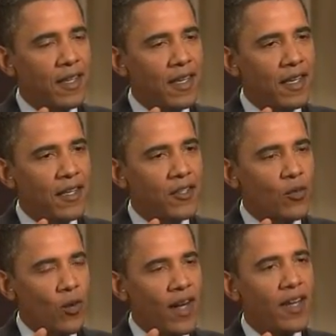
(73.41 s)

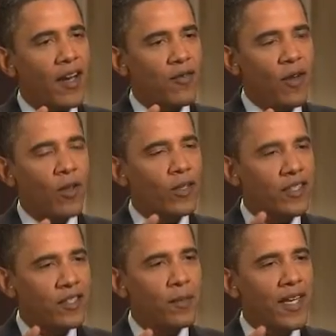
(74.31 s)
is right now following
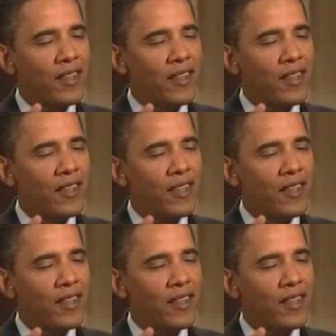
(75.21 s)
this debate,